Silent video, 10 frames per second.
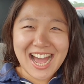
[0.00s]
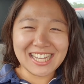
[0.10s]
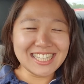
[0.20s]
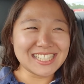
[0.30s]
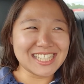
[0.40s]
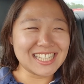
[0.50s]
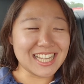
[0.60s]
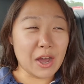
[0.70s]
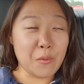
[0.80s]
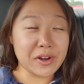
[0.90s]
At least
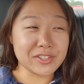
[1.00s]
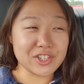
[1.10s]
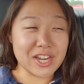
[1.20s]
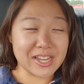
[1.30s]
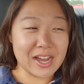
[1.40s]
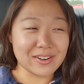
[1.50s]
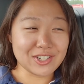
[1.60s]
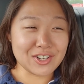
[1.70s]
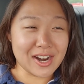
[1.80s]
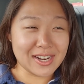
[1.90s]
things I wanted to check
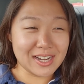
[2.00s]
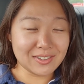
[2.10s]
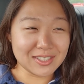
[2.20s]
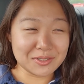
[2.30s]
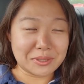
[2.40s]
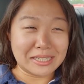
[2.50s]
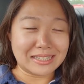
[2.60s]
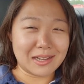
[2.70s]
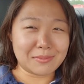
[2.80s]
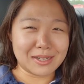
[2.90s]
out and try out, there's
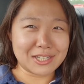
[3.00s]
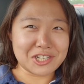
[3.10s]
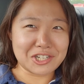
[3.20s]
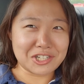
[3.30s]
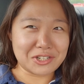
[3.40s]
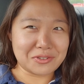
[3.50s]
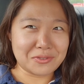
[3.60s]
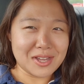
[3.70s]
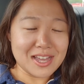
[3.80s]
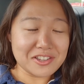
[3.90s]
really not much to
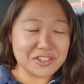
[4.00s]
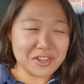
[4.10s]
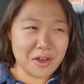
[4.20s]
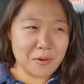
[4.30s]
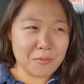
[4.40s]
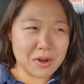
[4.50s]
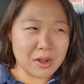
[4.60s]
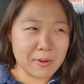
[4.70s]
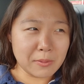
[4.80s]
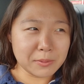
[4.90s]
do. So
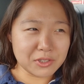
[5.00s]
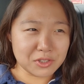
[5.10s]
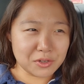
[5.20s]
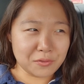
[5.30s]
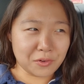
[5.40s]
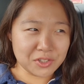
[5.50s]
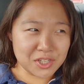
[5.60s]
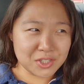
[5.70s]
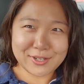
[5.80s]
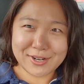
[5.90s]
what I'll probably do
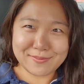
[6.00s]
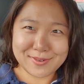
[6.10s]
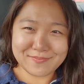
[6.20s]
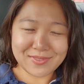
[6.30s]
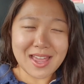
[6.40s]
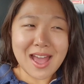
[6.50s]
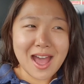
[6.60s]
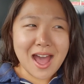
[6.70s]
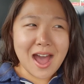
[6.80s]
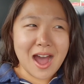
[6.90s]
for this trip,
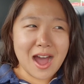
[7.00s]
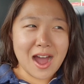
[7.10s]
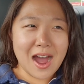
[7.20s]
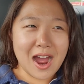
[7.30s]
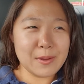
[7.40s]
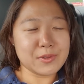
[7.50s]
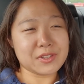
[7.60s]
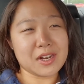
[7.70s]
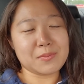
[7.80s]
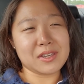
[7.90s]

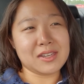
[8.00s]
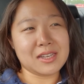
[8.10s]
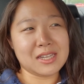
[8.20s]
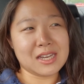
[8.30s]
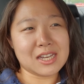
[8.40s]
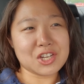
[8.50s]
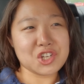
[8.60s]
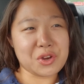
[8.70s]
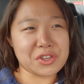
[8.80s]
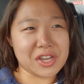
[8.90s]
I'm just gonna be
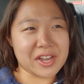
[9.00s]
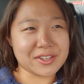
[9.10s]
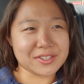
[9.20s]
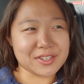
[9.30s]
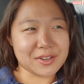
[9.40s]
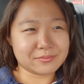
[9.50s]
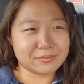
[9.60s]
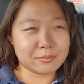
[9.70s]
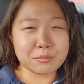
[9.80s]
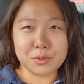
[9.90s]
showing you guys
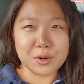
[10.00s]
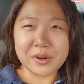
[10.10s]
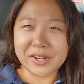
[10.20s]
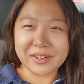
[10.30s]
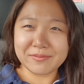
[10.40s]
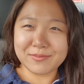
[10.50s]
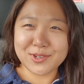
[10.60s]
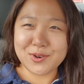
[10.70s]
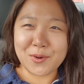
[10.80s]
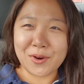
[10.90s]
brewery
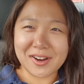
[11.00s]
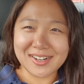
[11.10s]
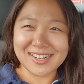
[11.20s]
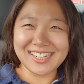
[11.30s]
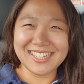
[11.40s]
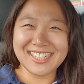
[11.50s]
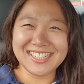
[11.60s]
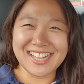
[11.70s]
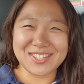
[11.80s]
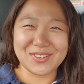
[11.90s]
tour.
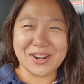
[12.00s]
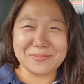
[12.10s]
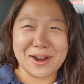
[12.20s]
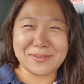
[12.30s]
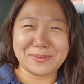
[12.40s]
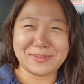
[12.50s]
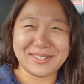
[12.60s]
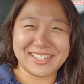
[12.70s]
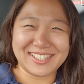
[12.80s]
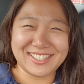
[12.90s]
That's what I'll
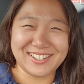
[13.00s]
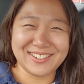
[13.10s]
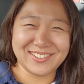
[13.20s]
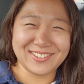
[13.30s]
probably do.